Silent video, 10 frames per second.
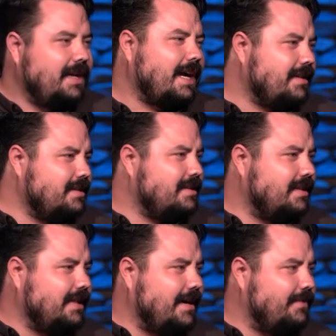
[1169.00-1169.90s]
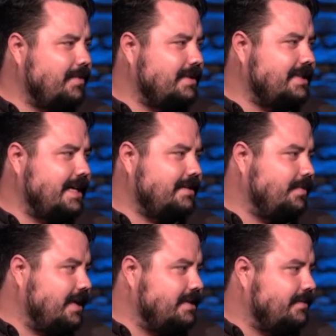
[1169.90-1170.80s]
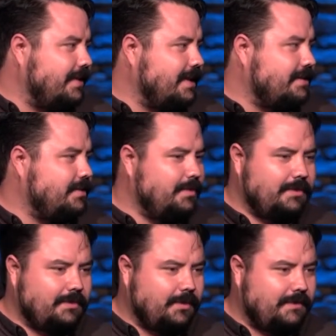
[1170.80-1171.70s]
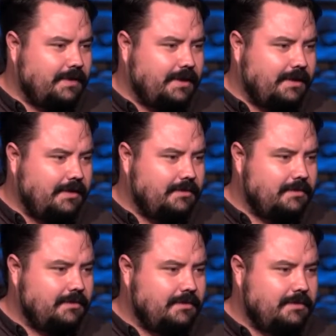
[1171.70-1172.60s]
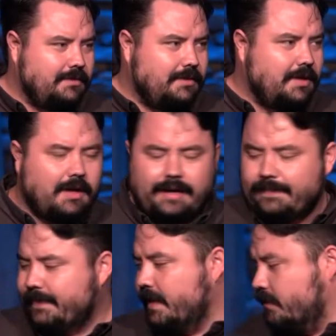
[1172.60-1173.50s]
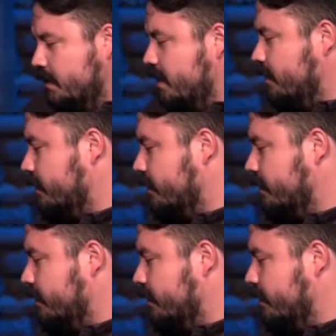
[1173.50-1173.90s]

I could have said allow for mistakes, but I just felt like stupid was more fun, All right, we'll keep